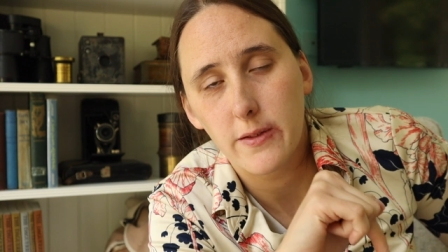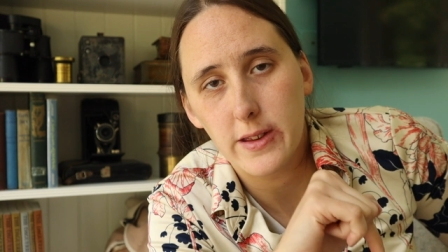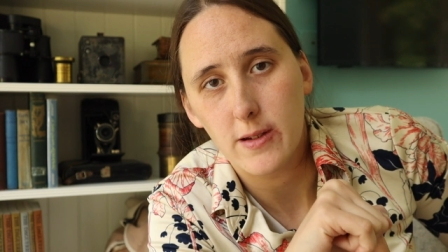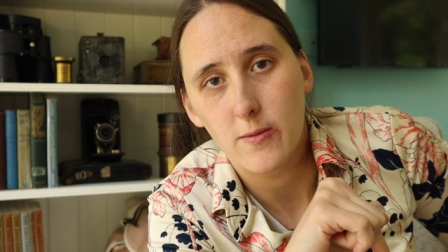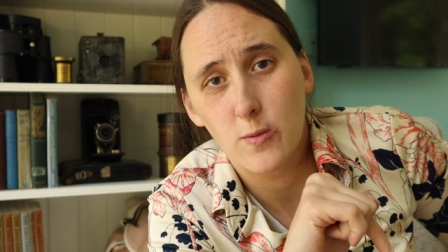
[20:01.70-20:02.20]
of
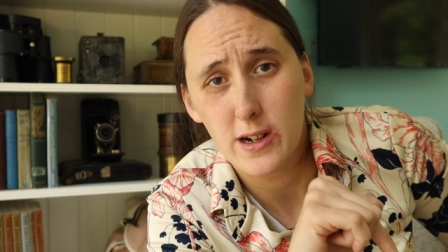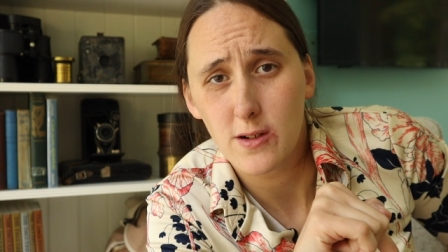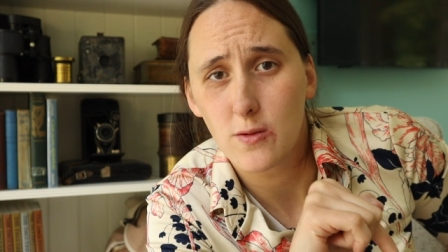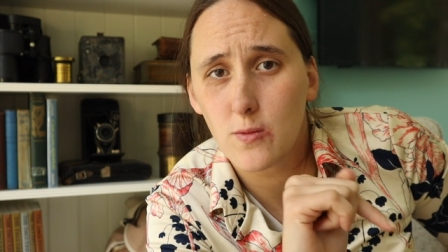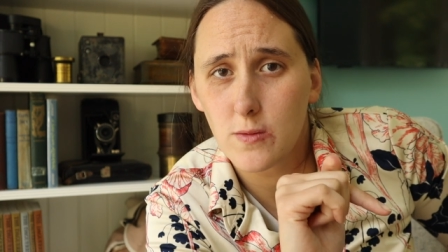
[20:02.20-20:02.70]
that
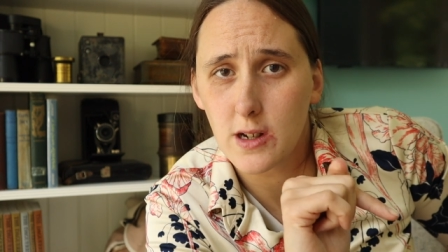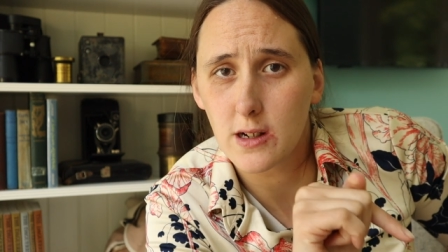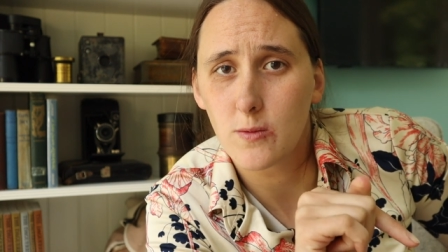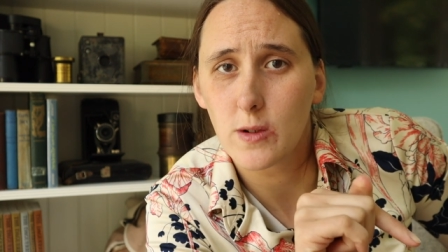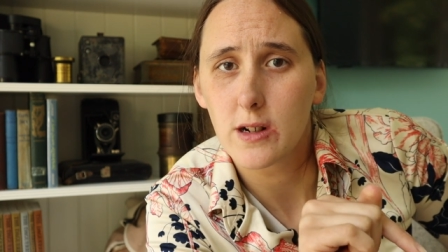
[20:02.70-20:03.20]
widowed,
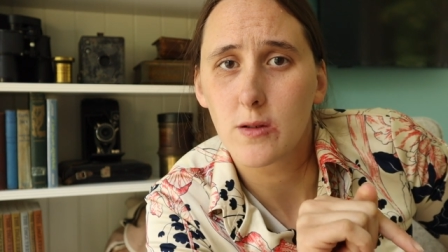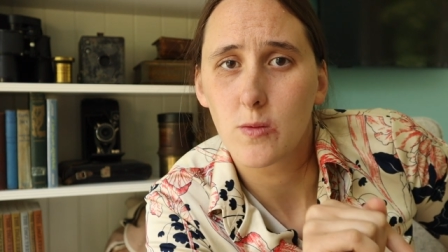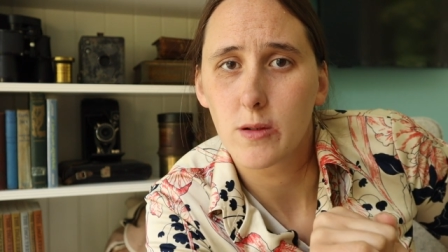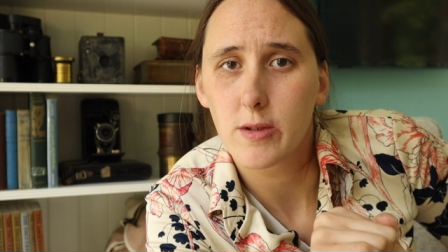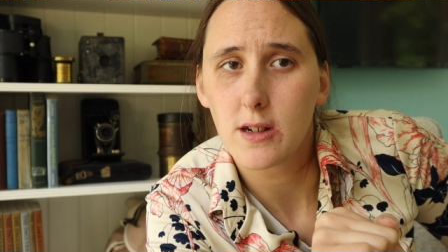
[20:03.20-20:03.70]
young
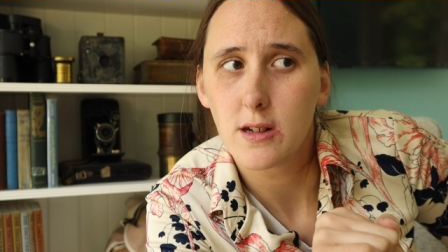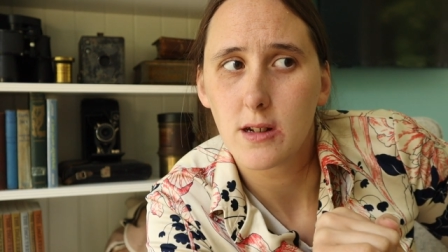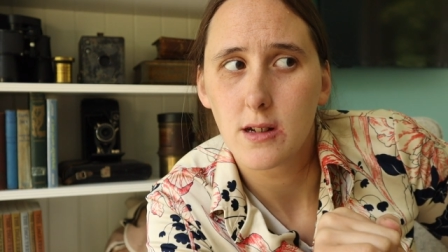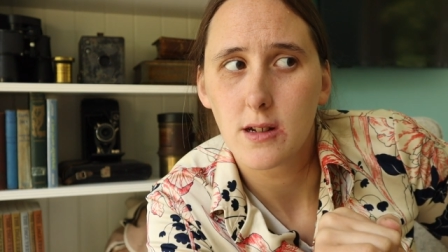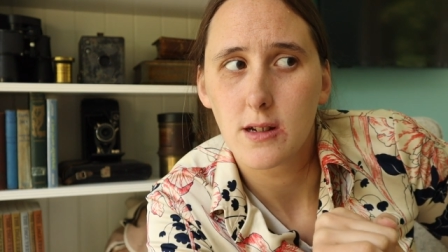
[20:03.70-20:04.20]
widowed woman,
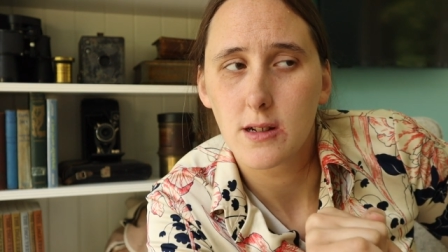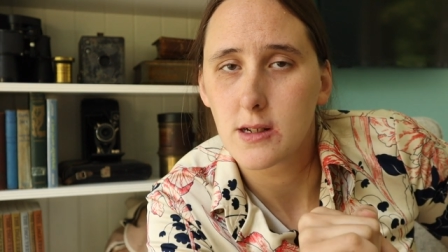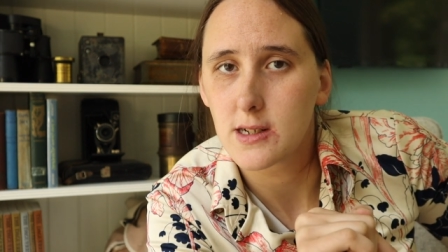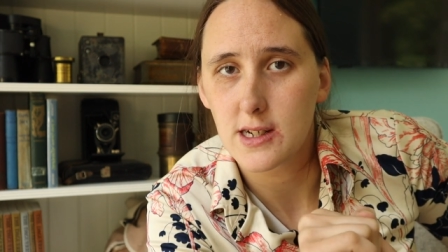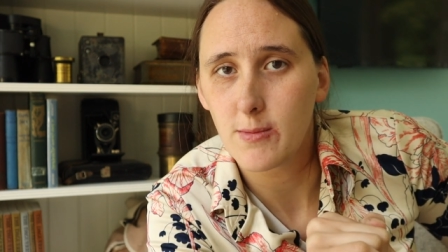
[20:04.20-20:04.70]

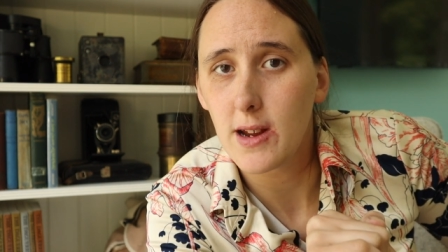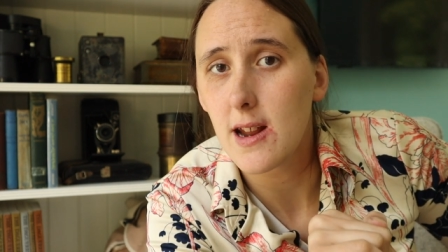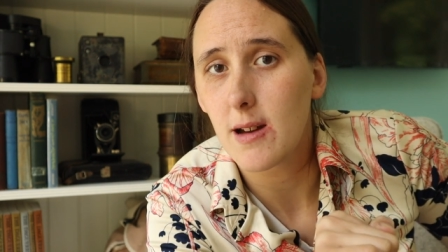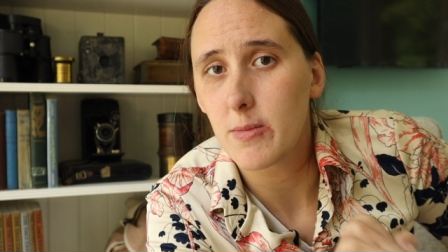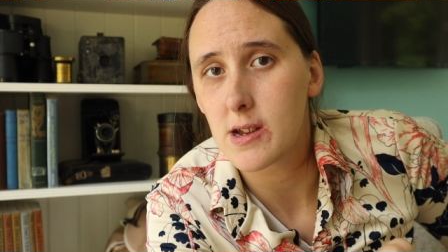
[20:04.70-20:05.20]
she might
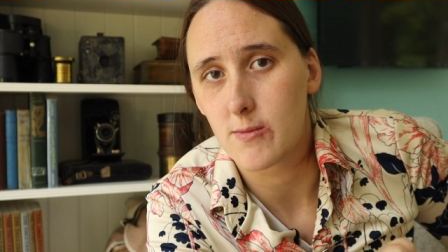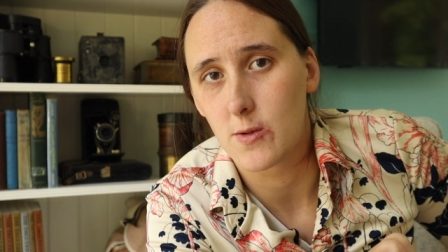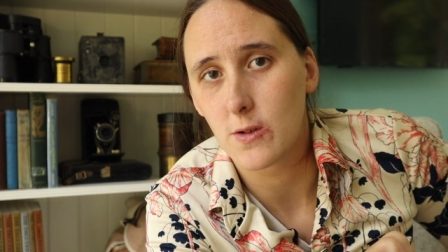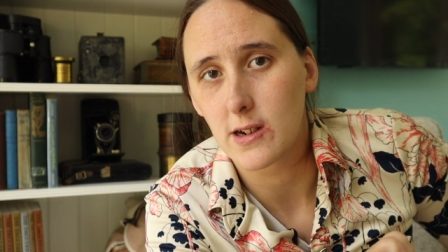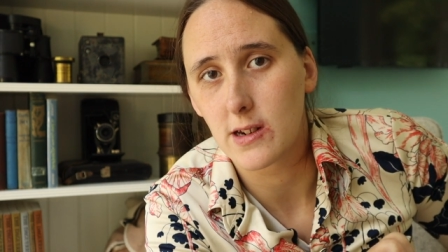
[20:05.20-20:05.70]
not be a
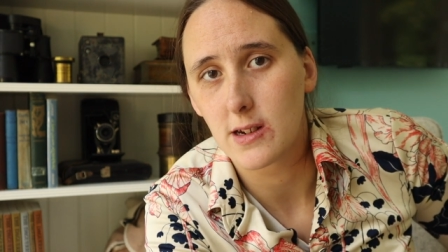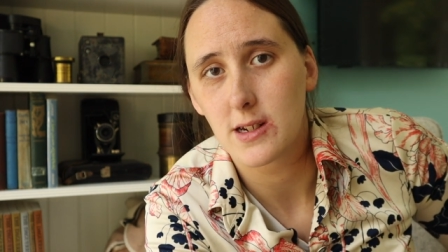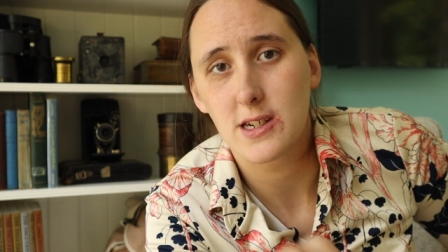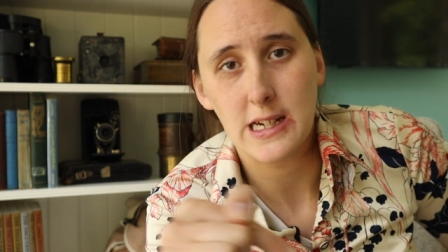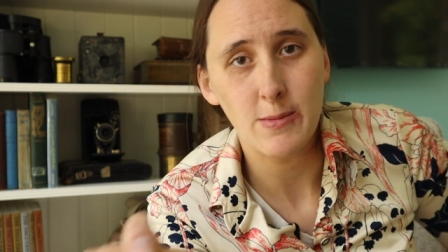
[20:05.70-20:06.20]
mourning.
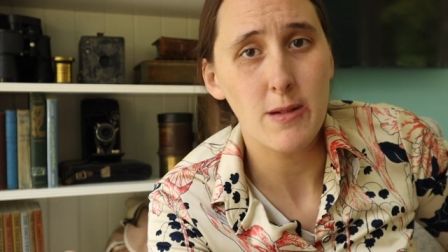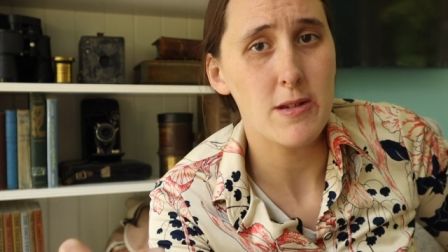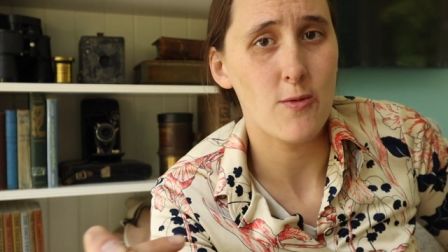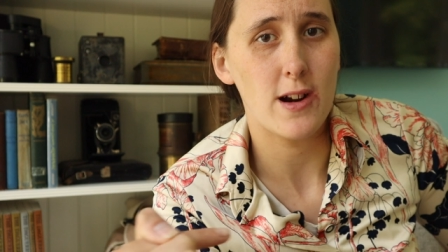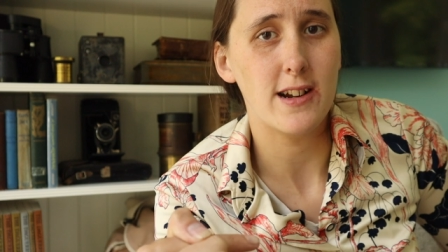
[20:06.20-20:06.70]
She might
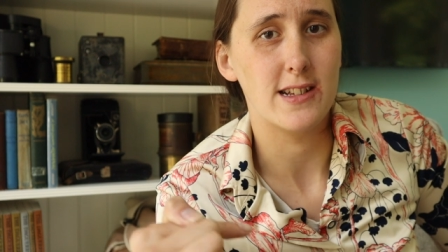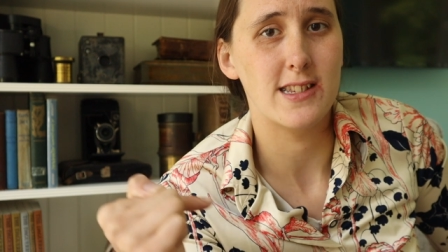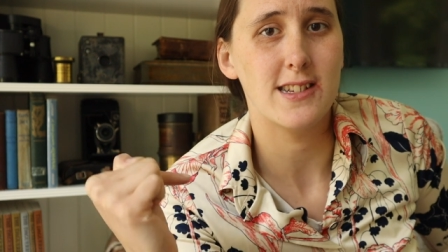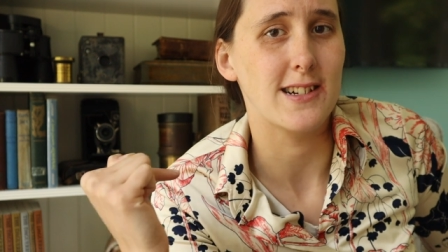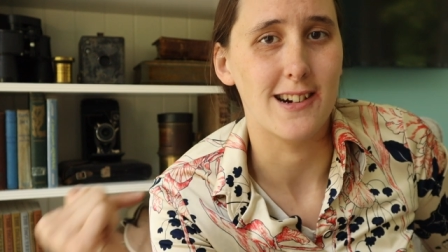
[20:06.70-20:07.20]
be wearing a
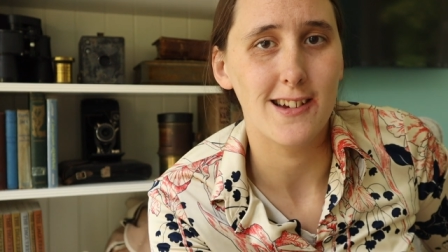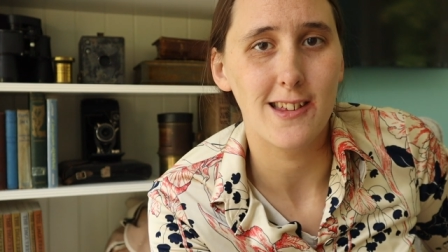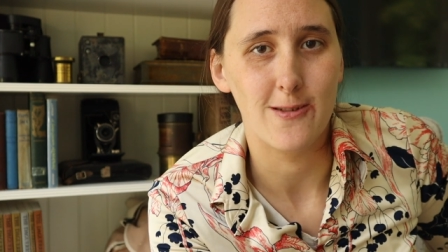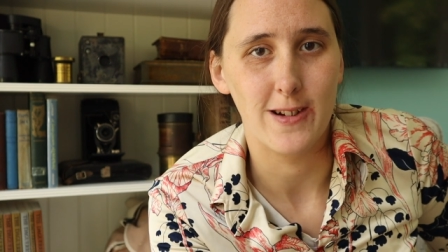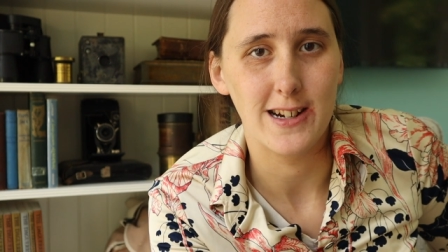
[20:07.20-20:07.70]

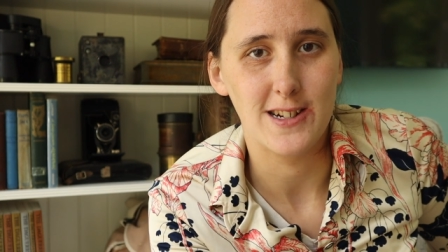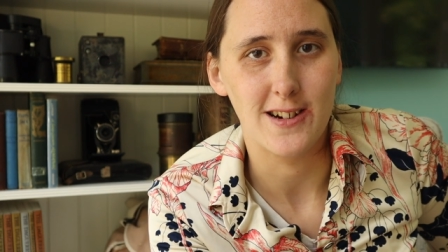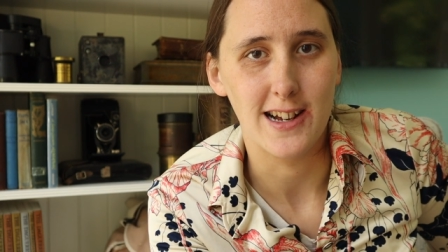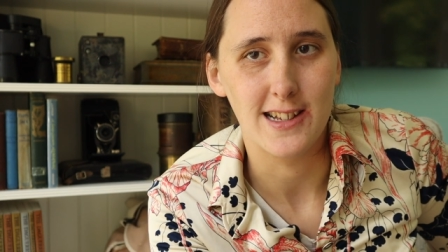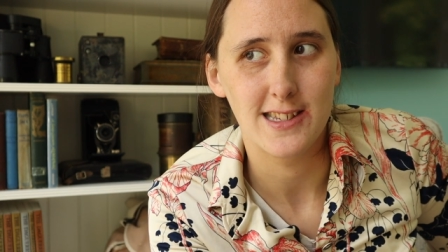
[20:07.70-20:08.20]
scarlet red
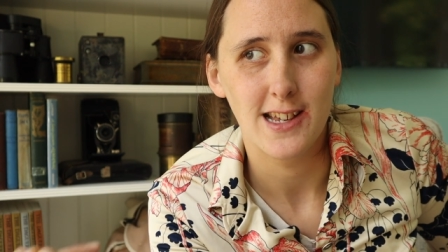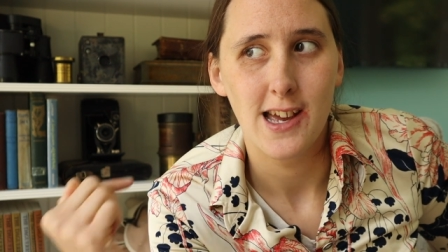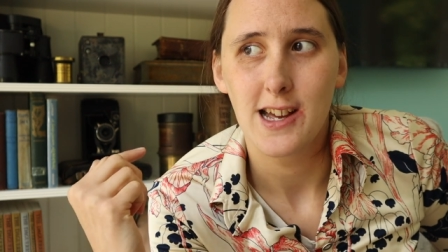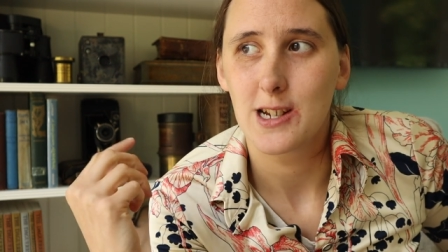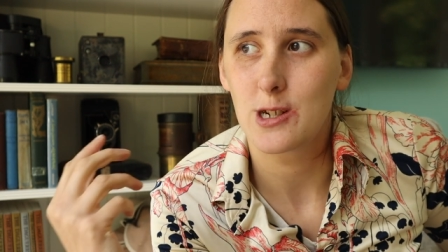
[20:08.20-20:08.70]
dress.
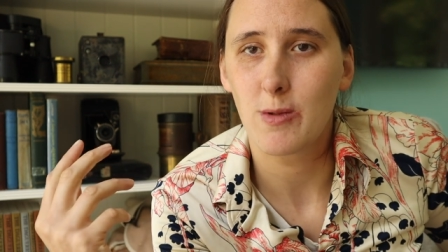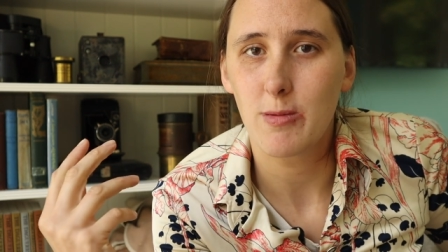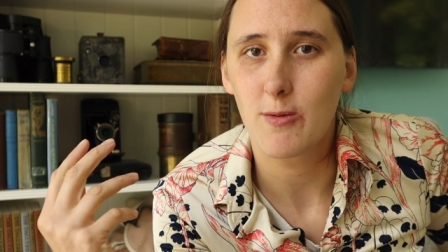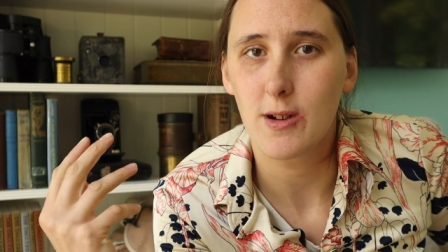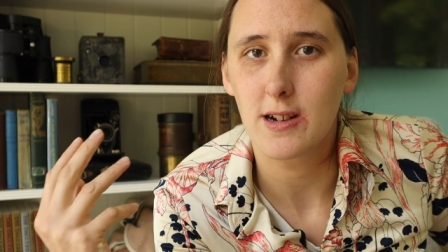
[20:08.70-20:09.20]
She might
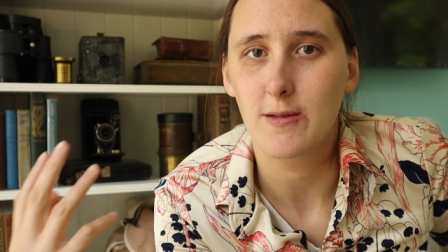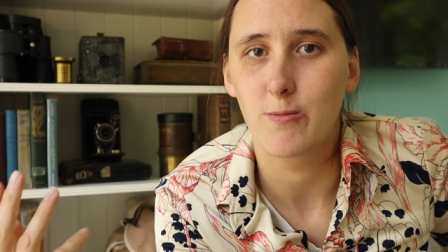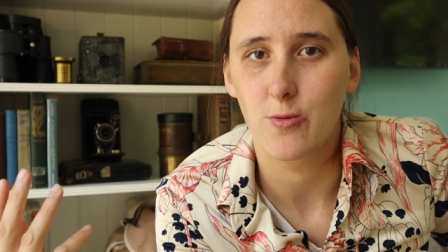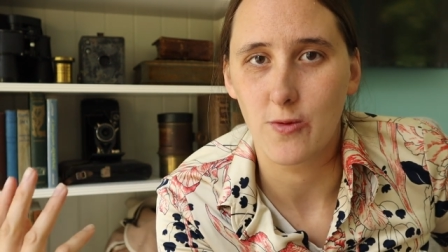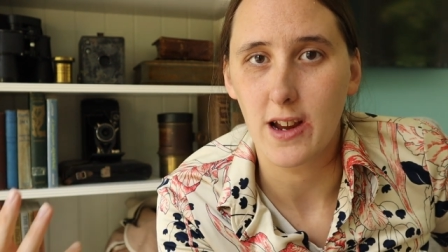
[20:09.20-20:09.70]
be wearing a
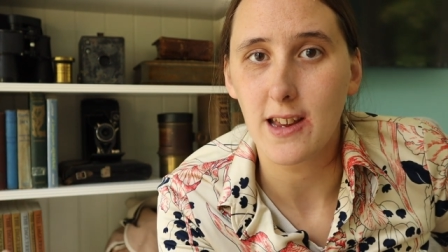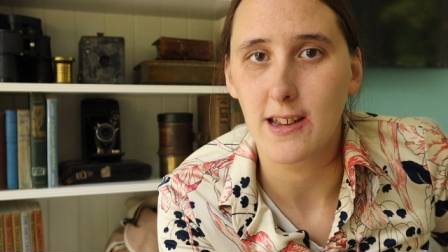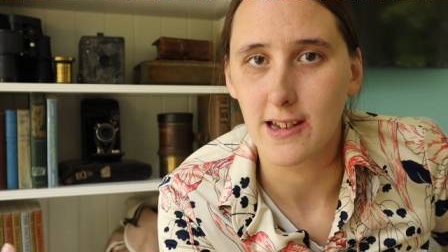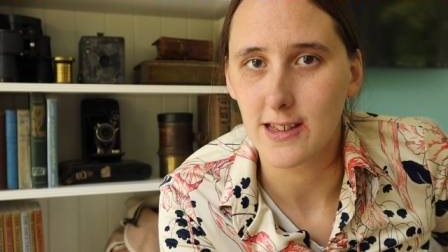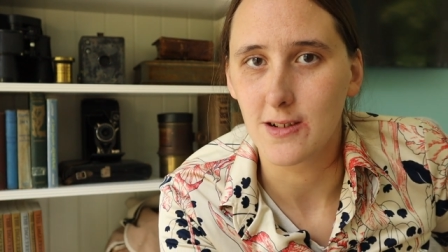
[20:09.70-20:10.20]
bright
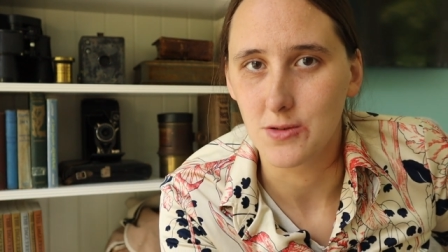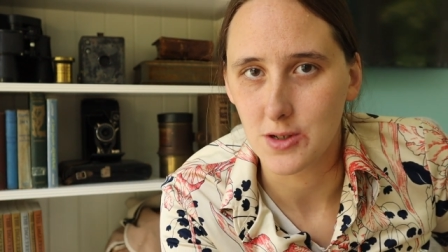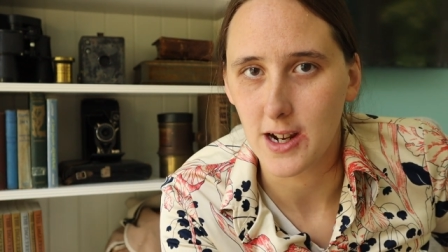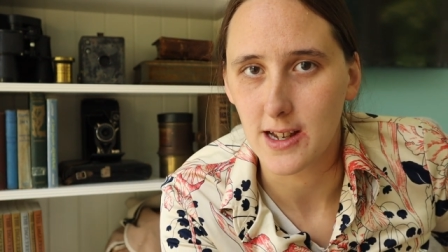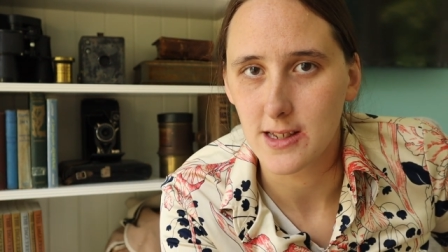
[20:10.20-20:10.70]
yellow
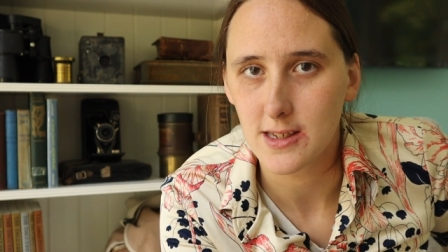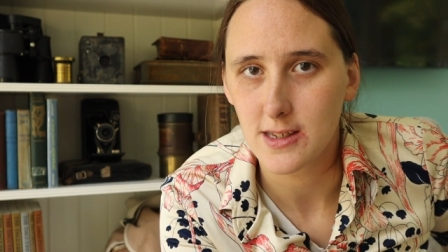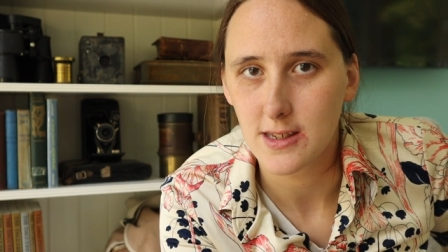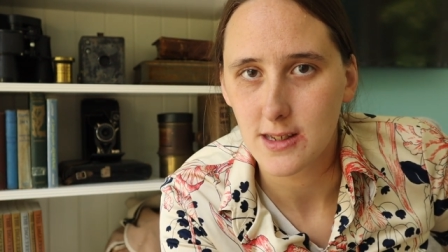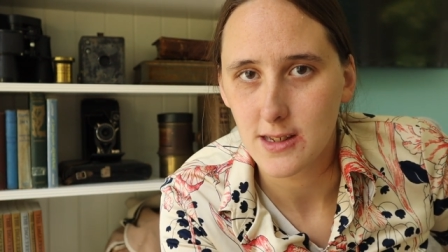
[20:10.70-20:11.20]
dress.